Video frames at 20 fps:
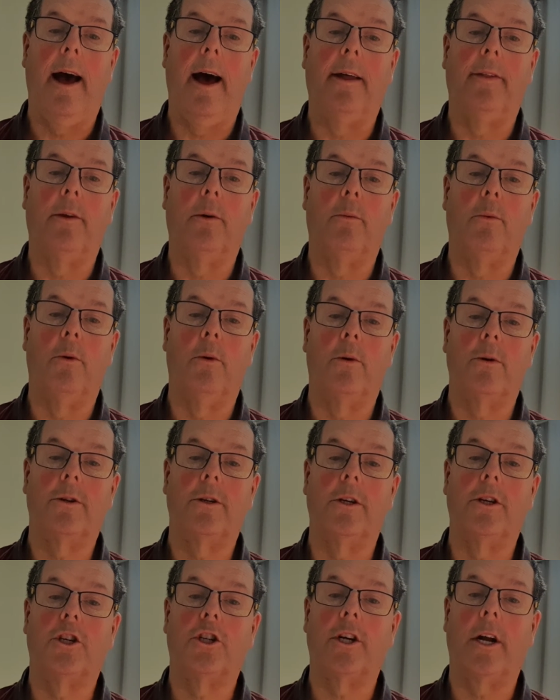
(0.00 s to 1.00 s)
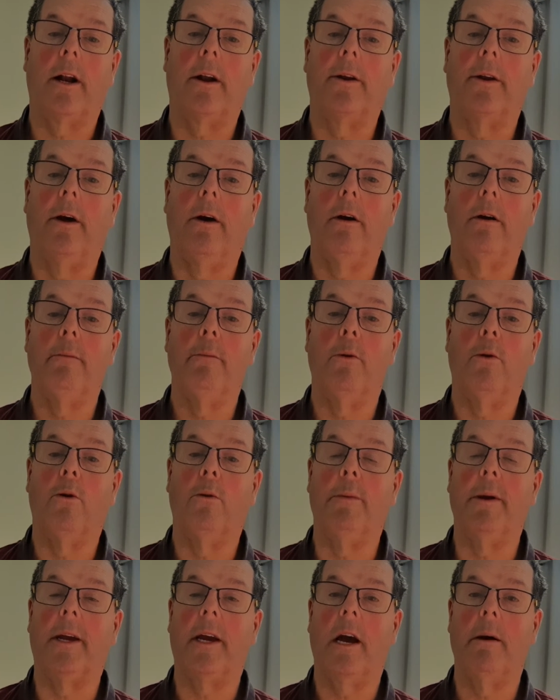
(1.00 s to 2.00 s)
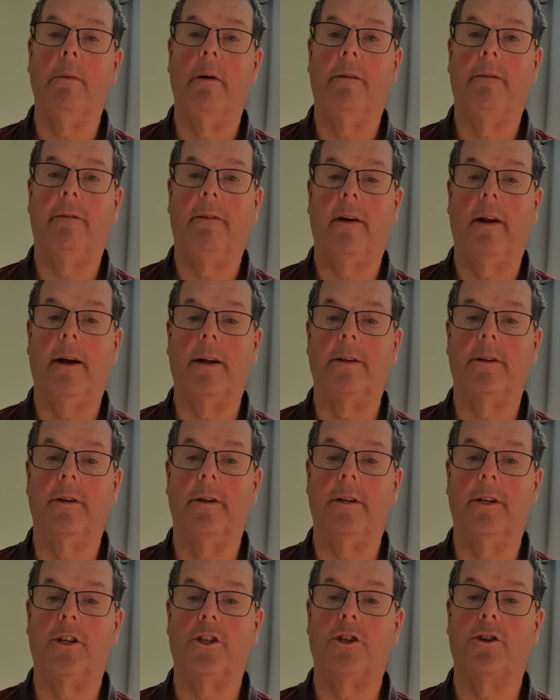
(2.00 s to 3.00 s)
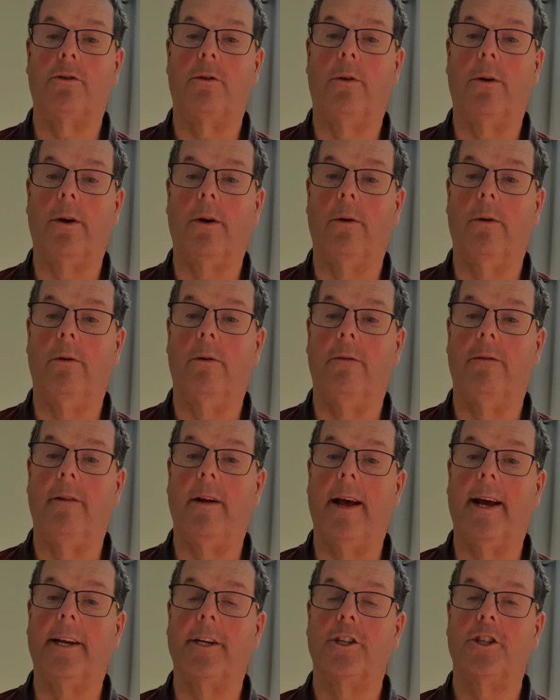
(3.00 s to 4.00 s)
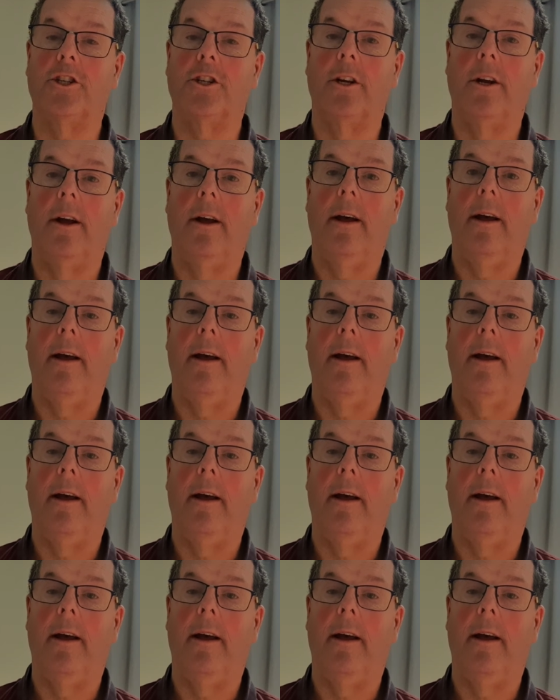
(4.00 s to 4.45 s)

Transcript: and the waters shall no more become a flood to destroy all flesh,